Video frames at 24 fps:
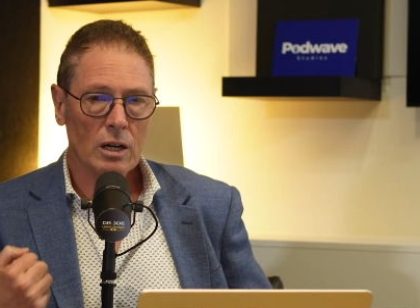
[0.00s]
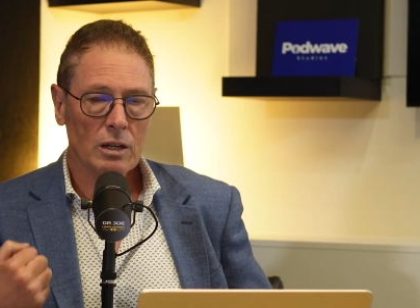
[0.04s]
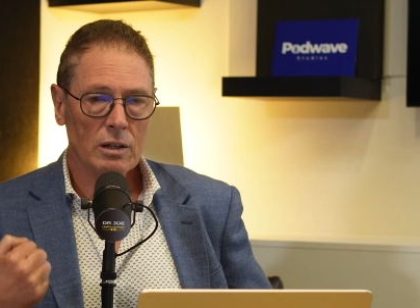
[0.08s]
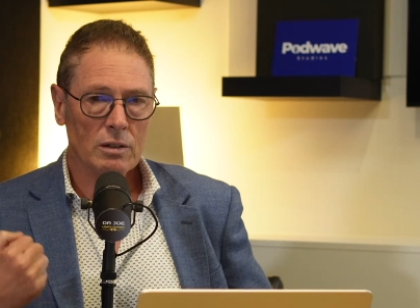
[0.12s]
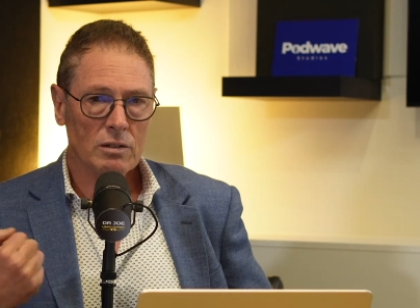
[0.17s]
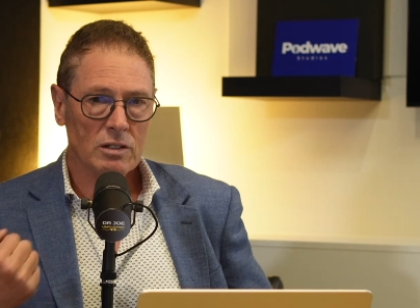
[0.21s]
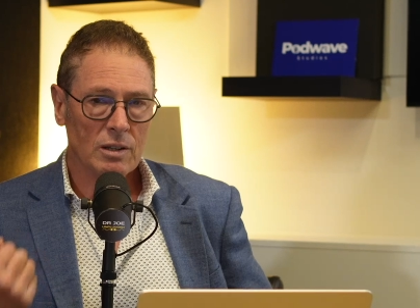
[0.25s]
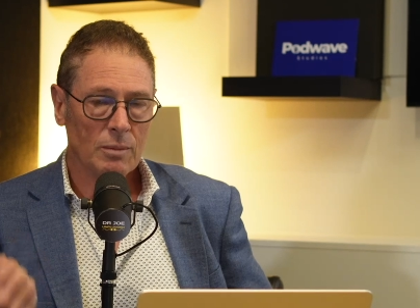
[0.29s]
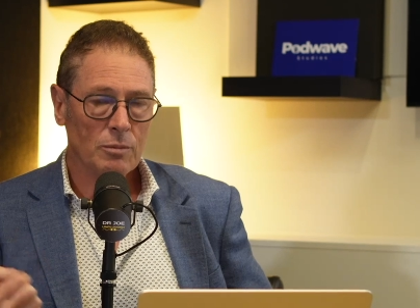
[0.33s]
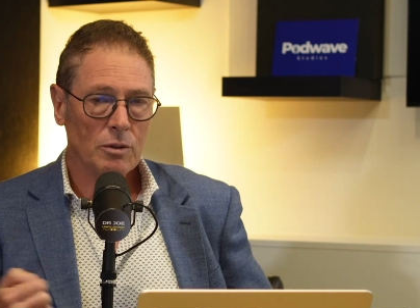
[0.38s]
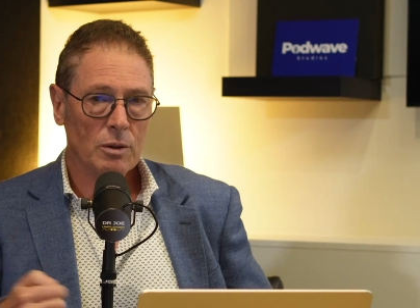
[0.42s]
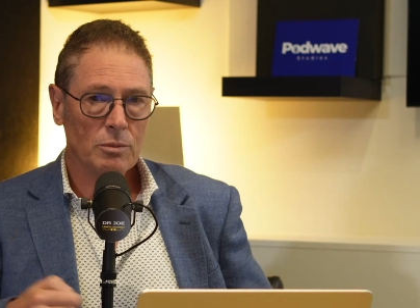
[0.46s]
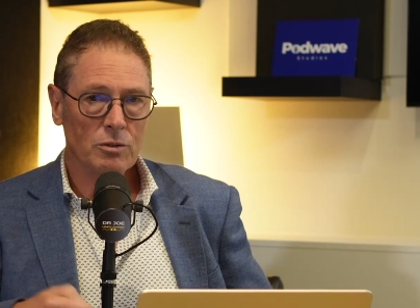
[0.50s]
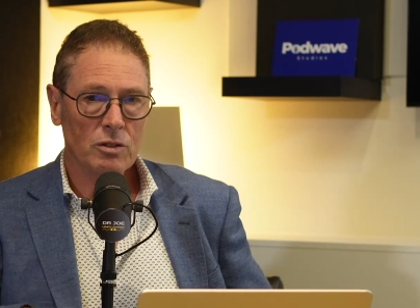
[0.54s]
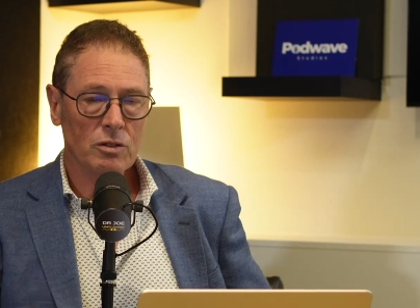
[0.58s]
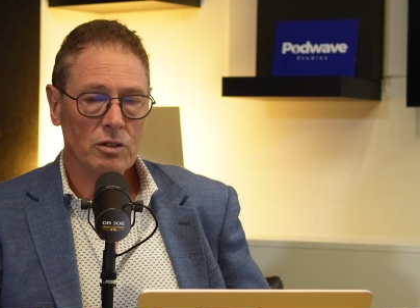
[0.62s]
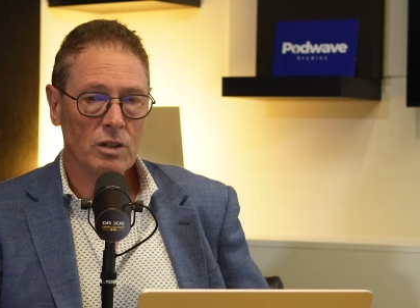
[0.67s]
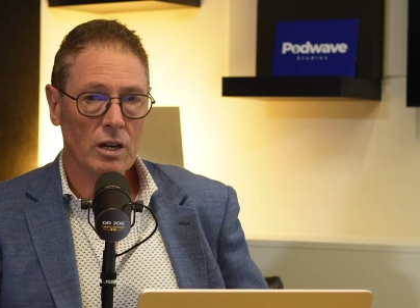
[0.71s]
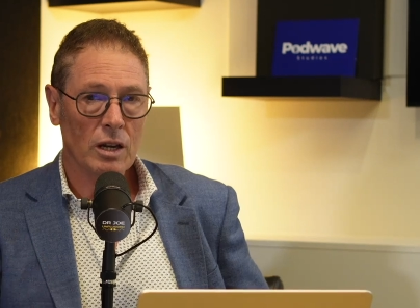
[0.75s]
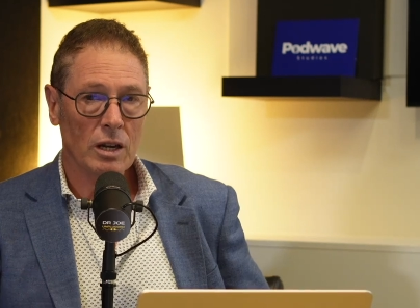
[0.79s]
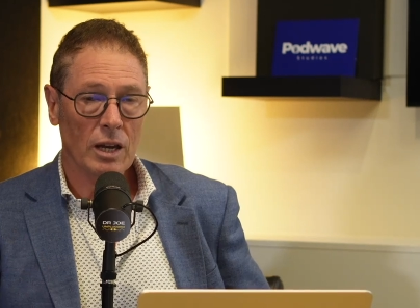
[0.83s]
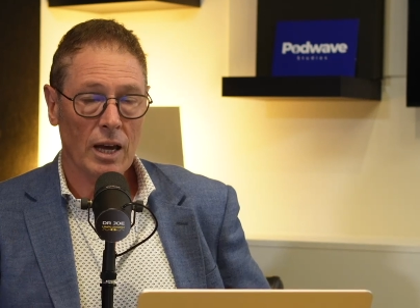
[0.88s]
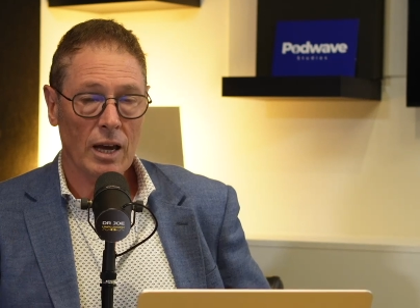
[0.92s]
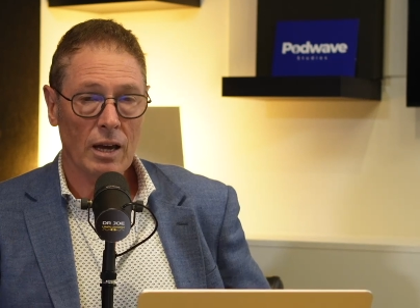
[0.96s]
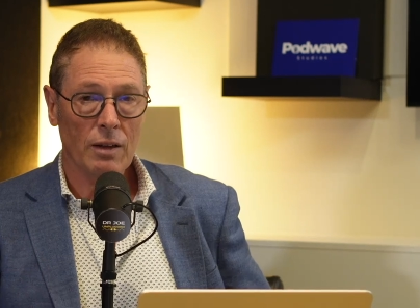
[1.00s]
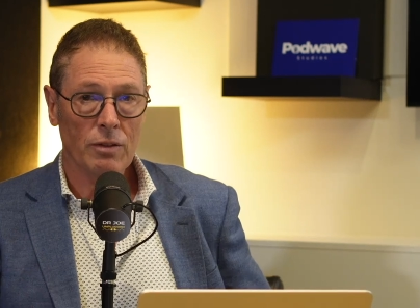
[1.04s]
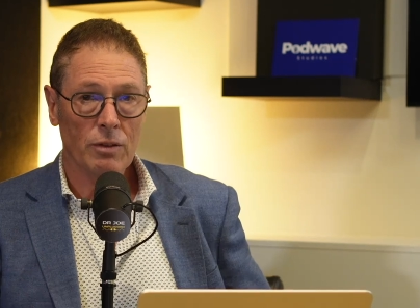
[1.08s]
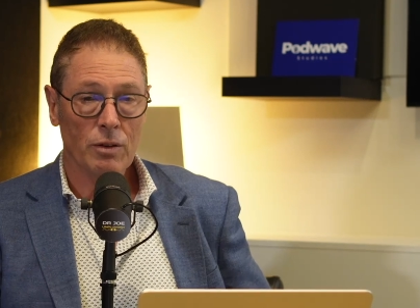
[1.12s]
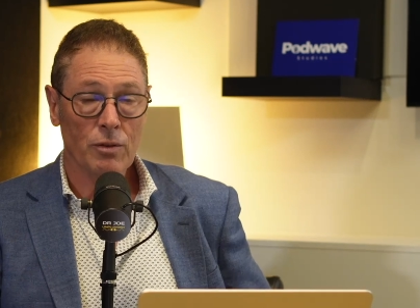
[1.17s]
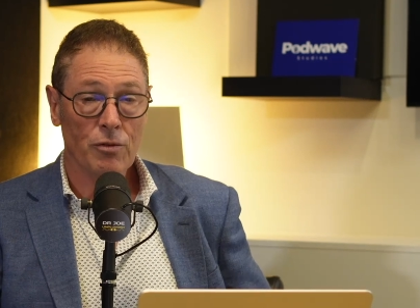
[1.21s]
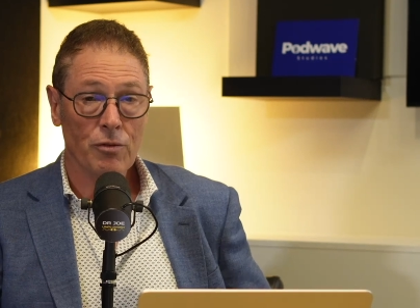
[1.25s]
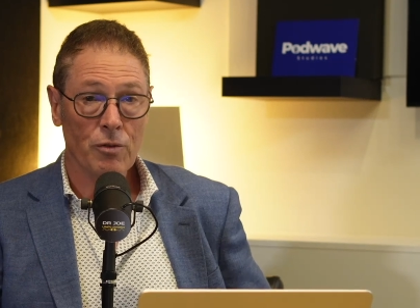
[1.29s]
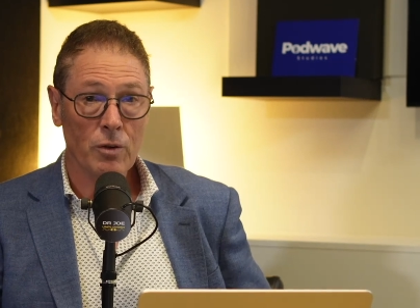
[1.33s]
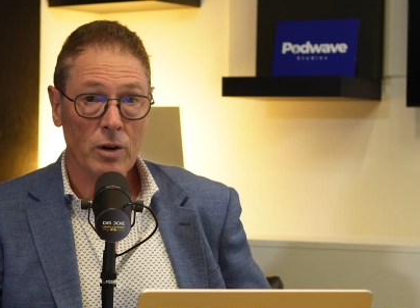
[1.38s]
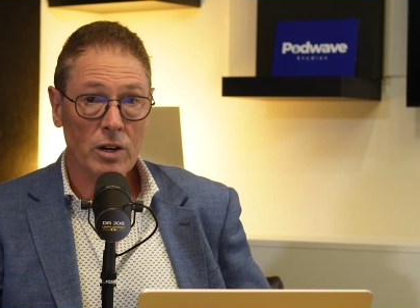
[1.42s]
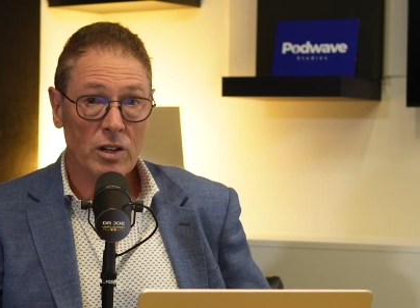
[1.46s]
Sometimes just getting out in the
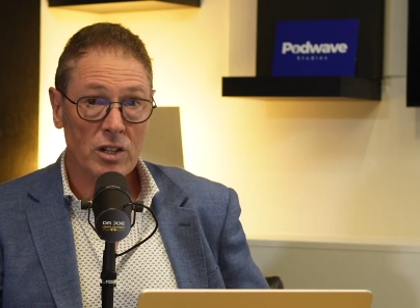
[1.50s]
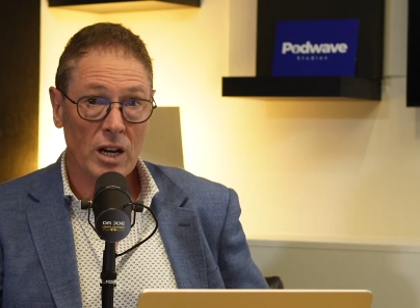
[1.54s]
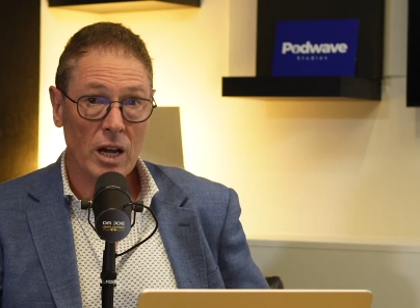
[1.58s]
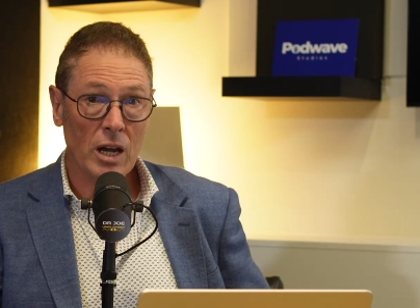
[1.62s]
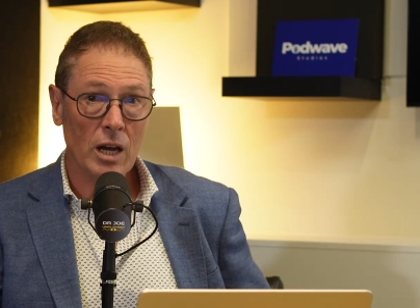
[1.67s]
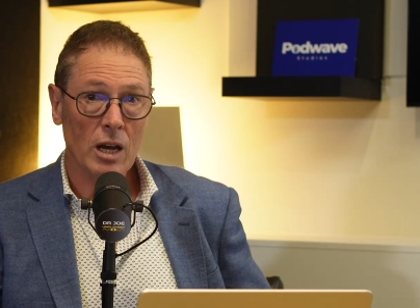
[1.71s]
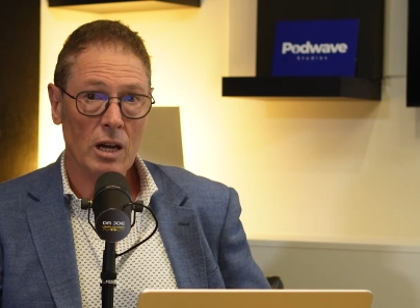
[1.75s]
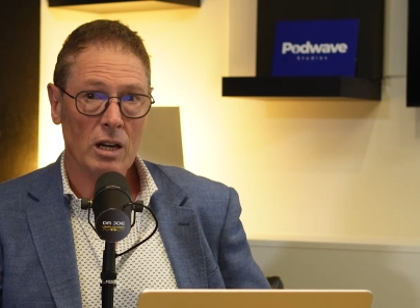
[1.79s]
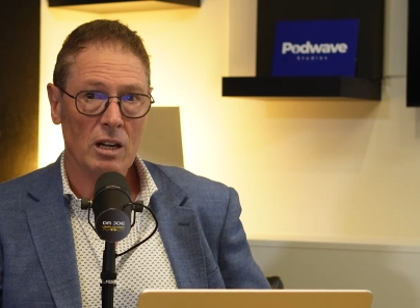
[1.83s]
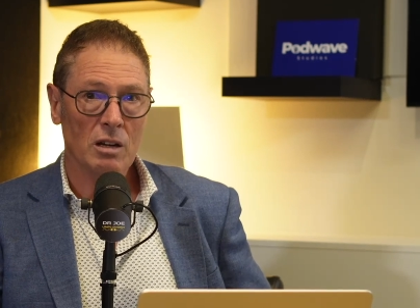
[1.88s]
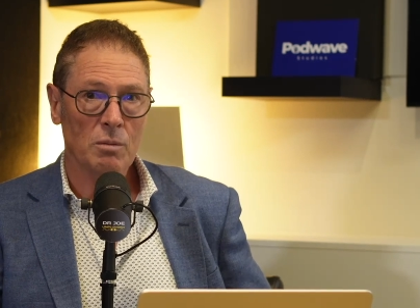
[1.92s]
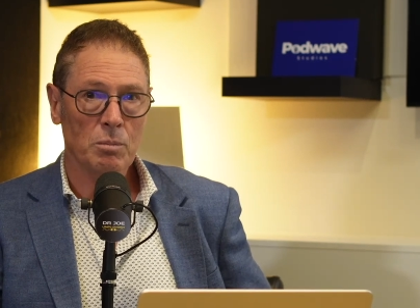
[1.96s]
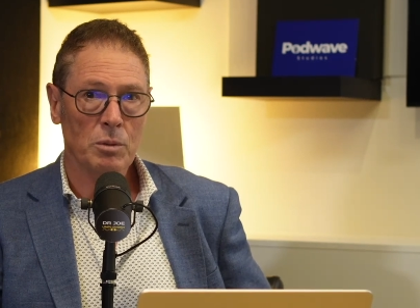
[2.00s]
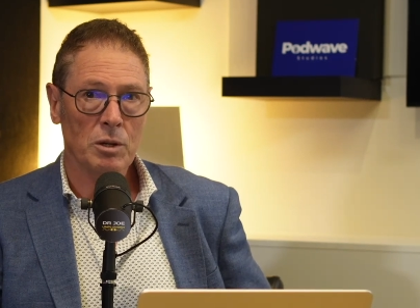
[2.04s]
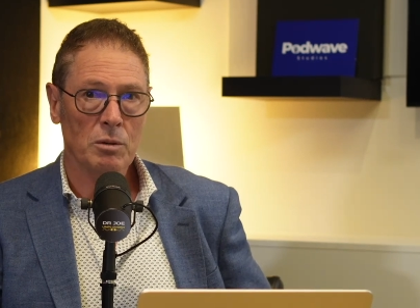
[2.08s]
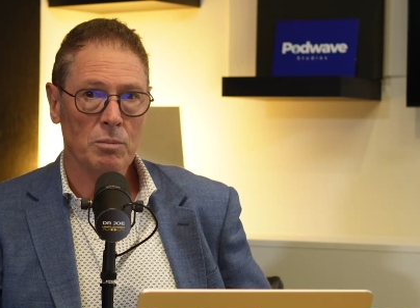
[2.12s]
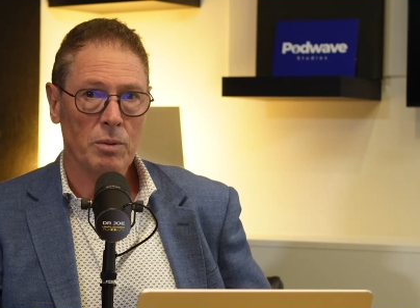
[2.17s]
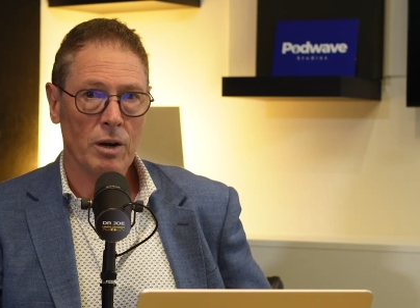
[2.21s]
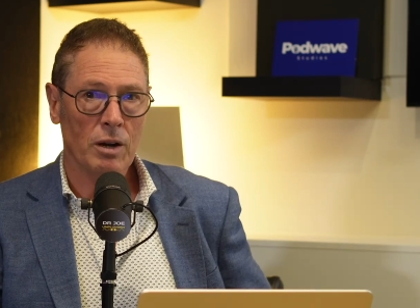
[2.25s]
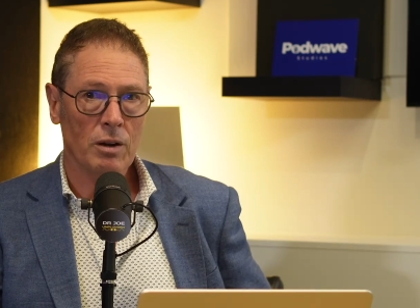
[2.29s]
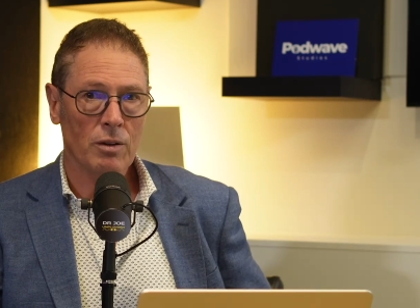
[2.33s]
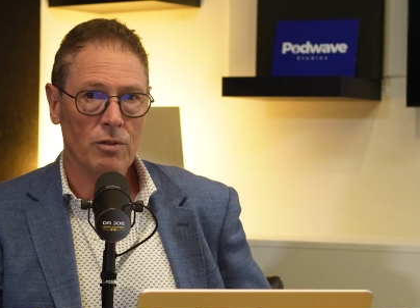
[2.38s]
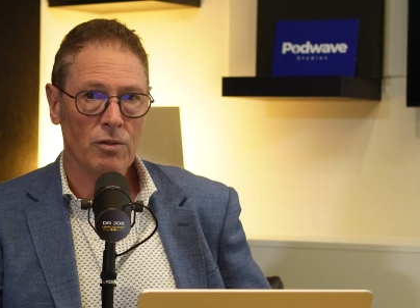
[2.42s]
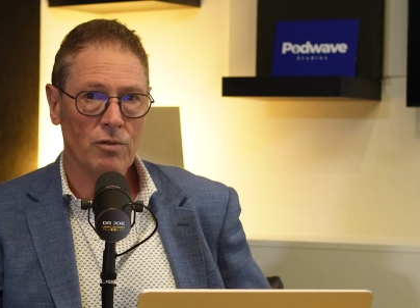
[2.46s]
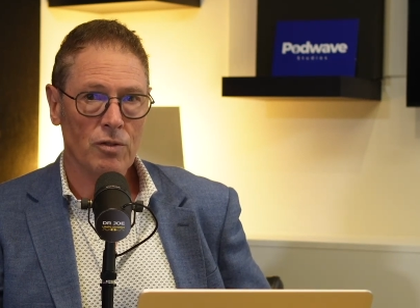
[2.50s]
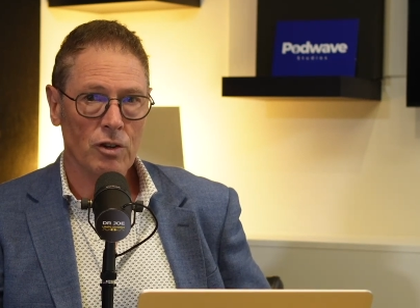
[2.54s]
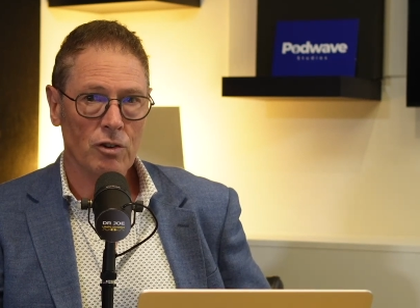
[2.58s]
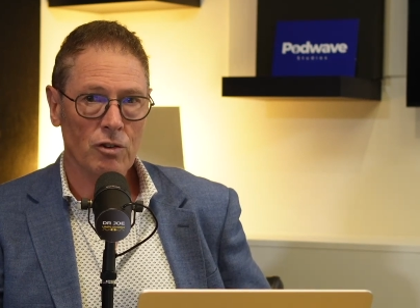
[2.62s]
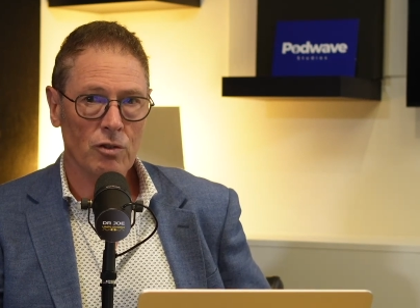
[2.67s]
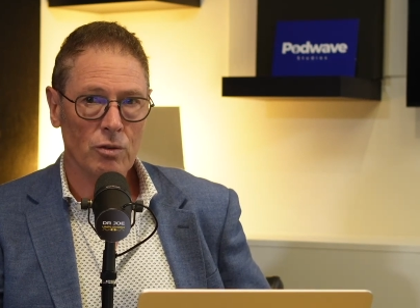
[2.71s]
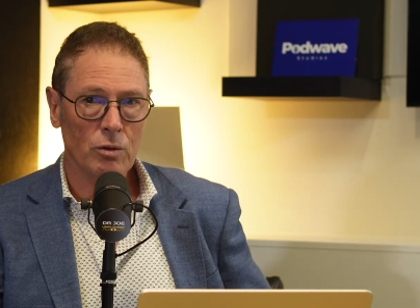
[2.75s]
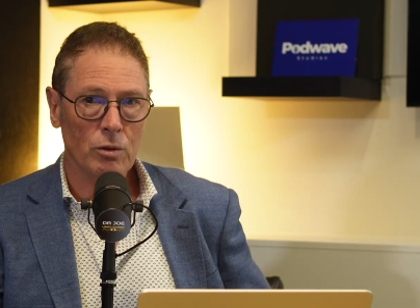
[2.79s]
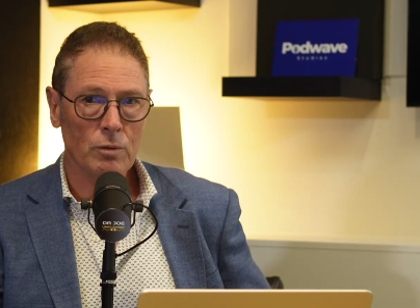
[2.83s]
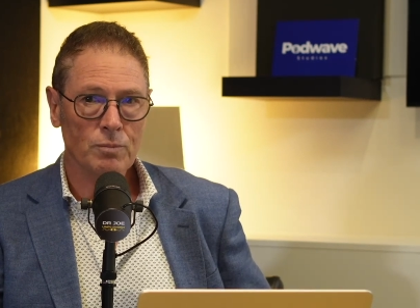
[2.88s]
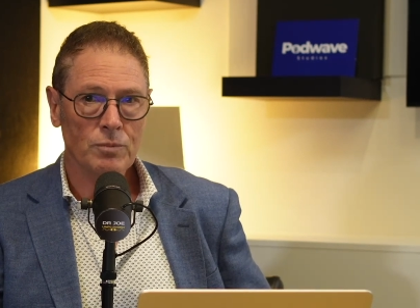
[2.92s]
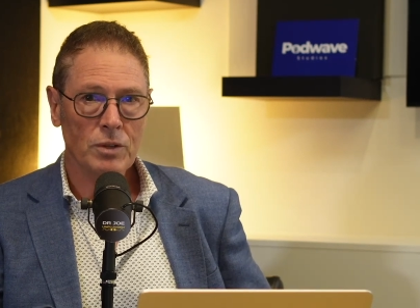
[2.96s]
fresh air can be beneficial.